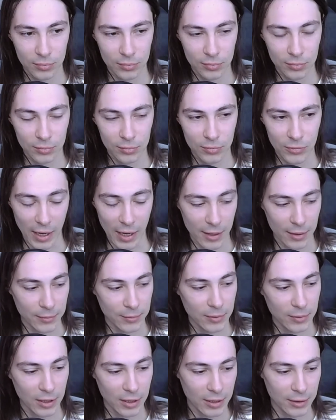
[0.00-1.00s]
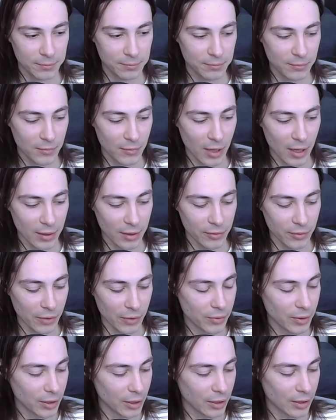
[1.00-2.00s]
Yeah, I
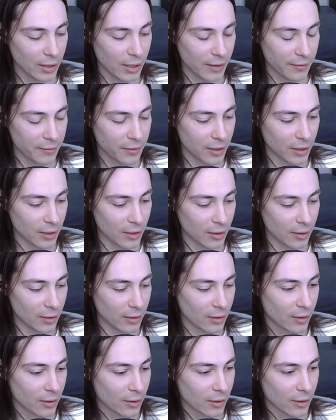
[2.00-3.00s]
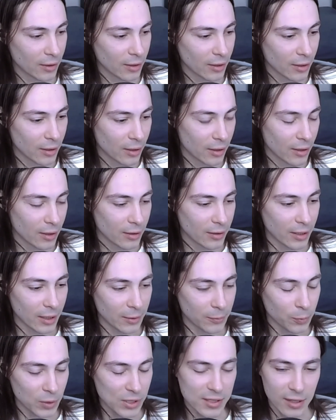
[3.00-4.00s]
really love that
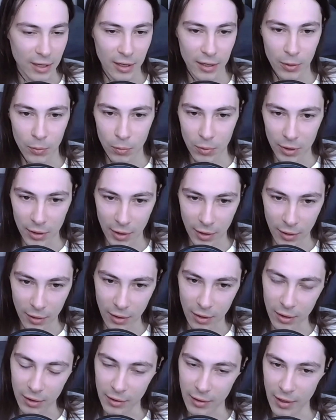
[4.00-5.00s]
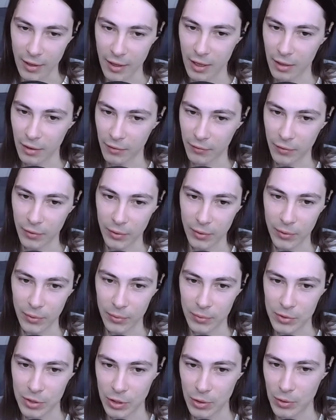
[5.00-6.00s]
we started working on Ionic Vue
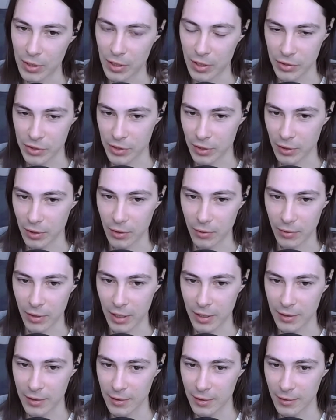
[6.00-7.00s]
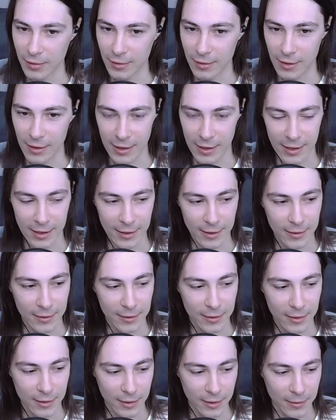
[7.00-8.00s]
2 years ago, right?
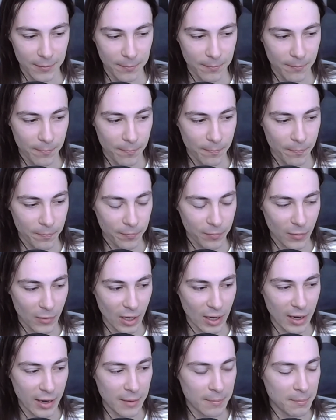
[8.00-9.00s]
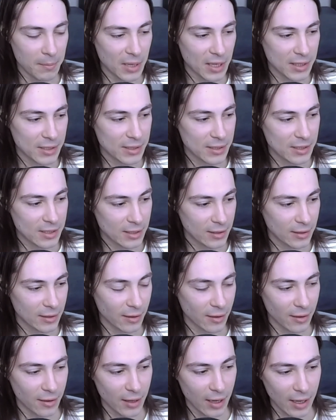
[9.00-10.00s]
And I missed
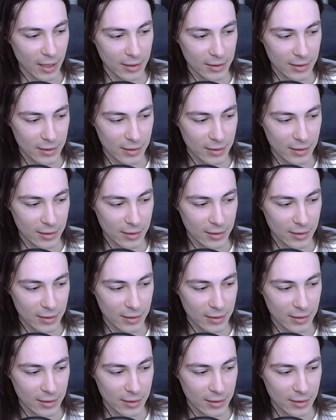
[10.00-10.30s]
that